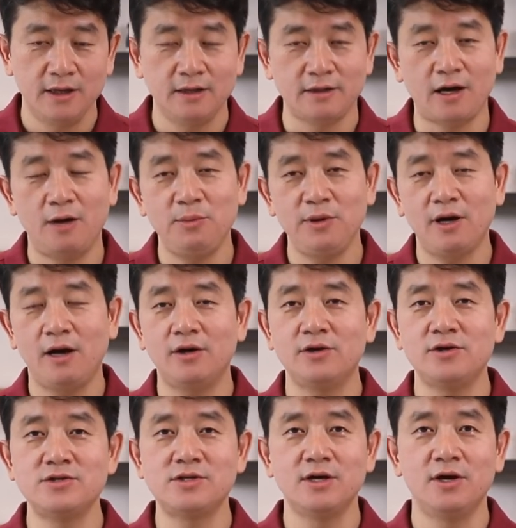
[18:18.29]
Now,
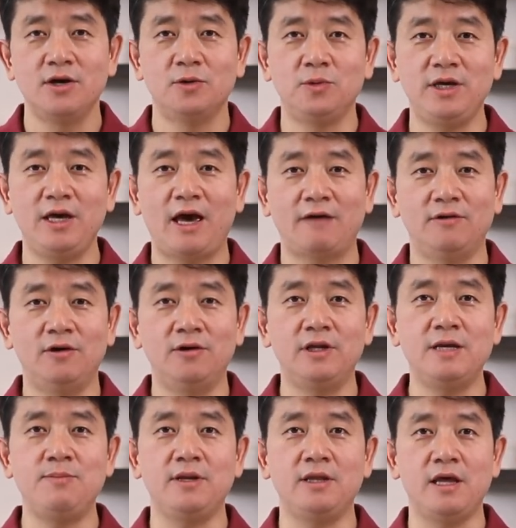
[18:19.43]
because we have
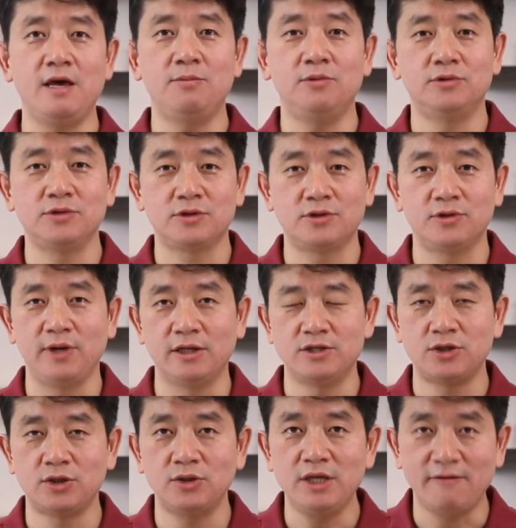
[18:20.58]
only been able to create
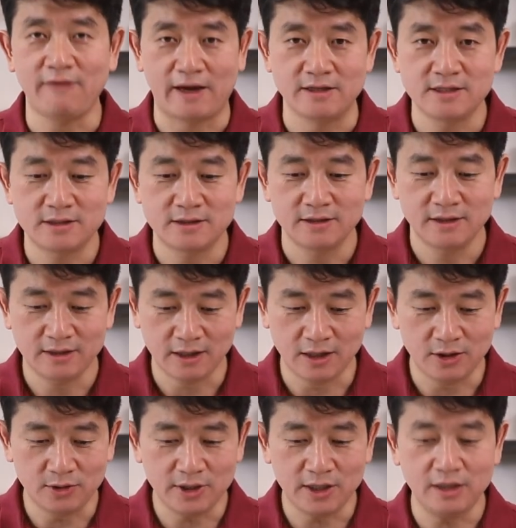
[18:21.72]
2 events, the
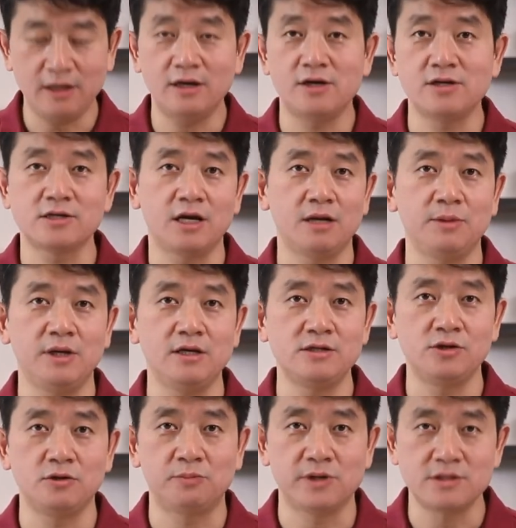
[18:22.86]
coding here is going to be
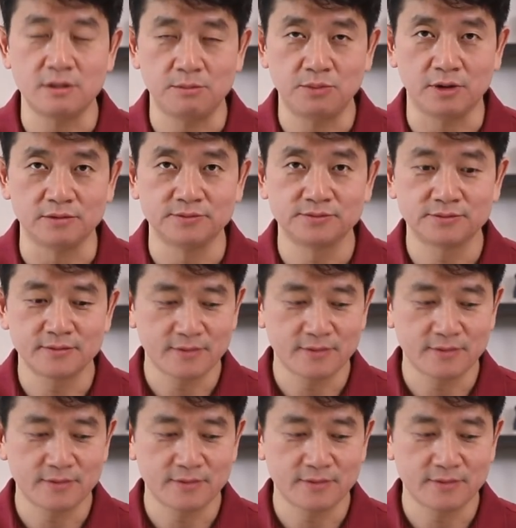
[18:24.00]
super simple.